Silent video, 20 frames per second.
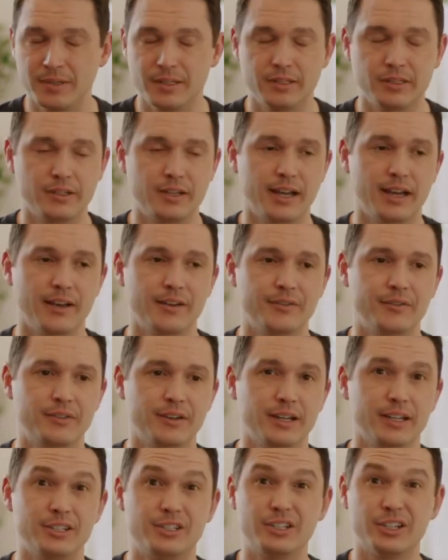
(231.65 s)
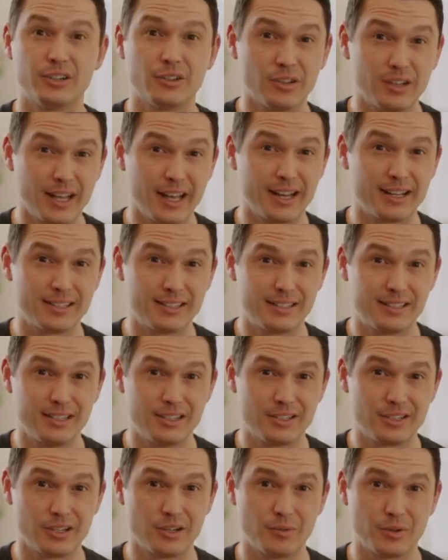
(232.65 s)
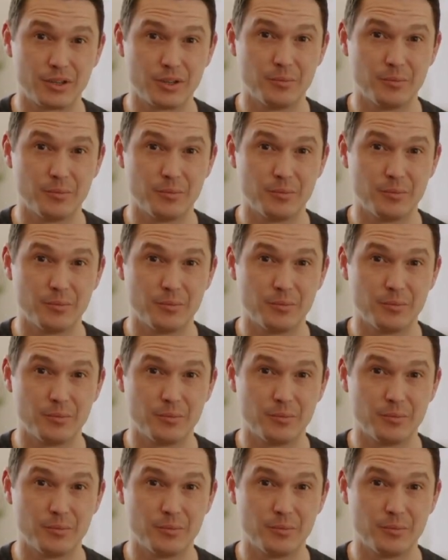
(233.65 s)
You'd have general anesthesia with